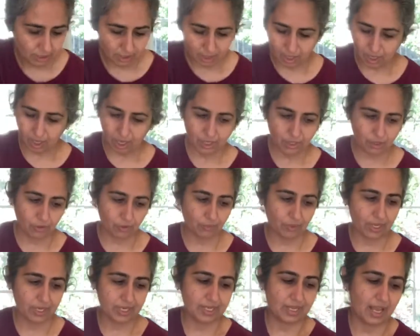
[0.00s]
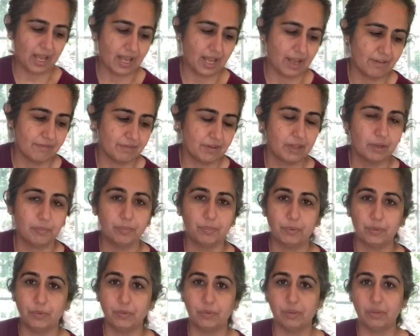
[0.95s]
I already have a
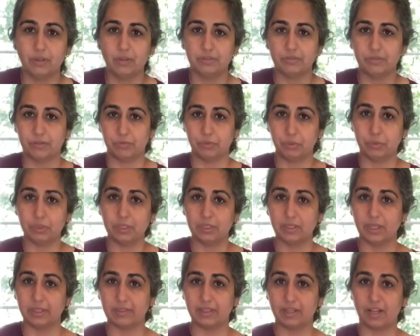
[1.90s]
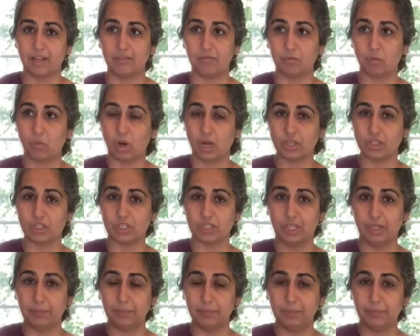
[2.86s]
bowl of arugula that I have washed
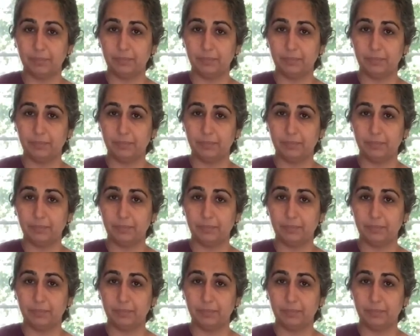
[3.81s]
up